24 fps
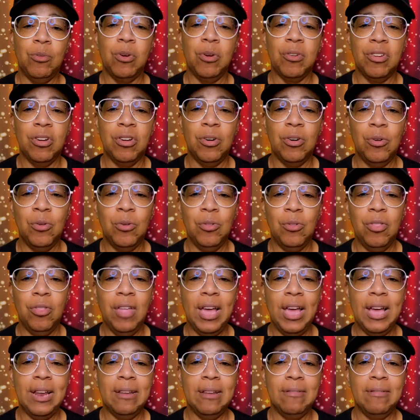were told
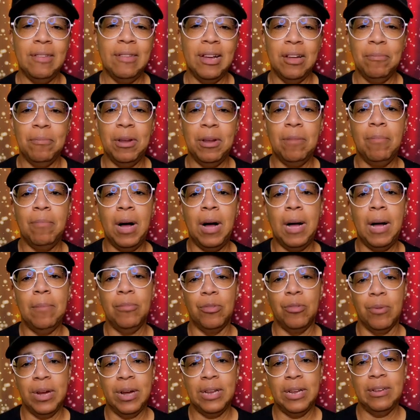that there had been a bomb
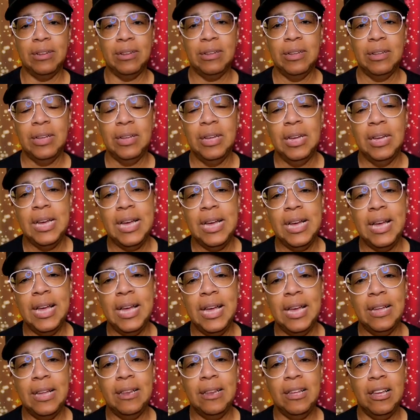threat.
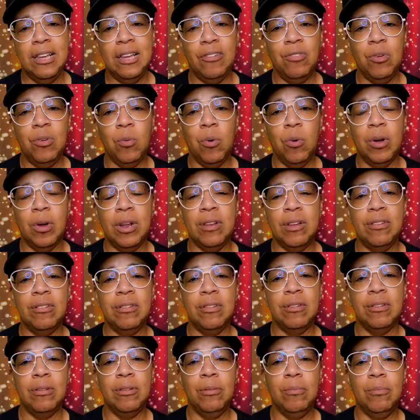And if we wanted
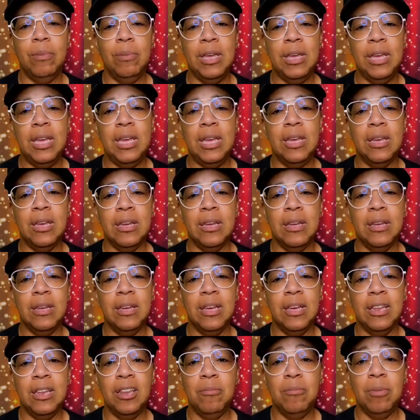to be
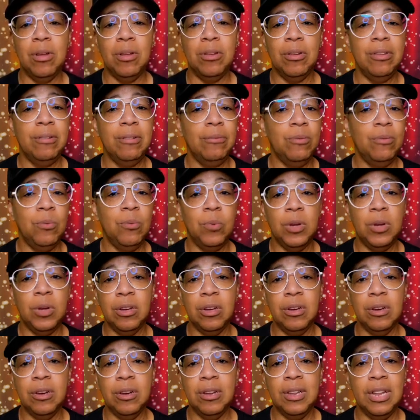in the building, we
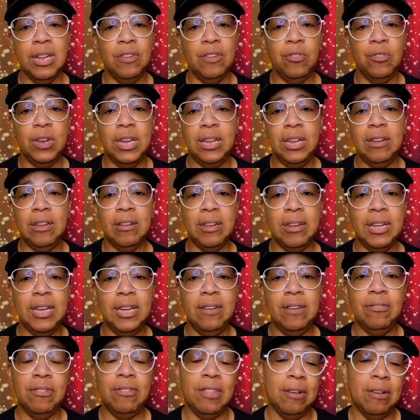could. And if we needed to
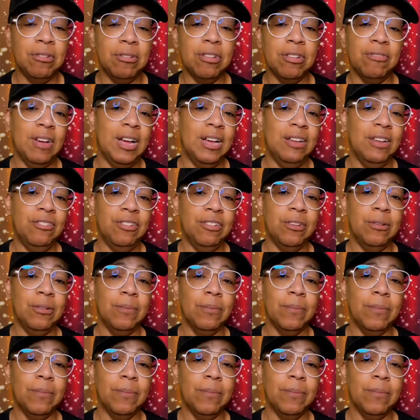leave, that was fine too.